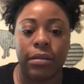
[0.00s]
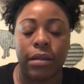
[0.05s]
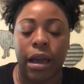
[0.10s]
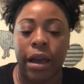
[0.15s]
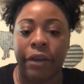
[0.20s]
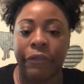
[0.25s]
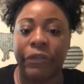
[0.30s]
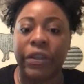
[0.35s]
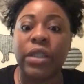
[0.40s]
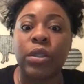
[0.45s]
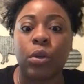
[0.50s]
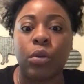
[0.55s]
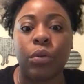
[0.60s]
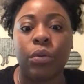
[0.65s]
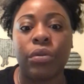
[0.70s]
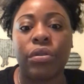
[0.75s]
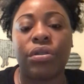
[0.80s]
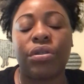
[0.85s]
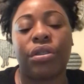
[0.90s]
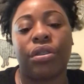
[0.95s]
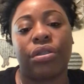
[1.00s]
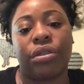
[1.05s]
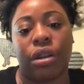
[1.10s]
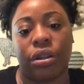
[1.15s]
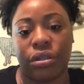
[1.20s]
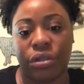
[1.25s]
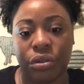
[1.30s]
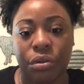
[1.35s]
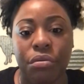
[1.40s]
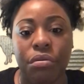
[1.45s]
physicals to
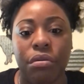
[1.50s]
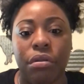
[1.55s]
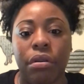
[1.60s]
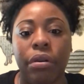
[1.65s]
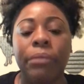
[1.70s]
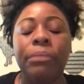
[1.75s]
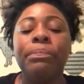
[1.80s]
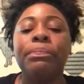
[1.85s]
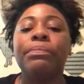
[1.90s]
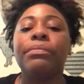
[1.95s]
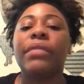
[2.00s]
start school.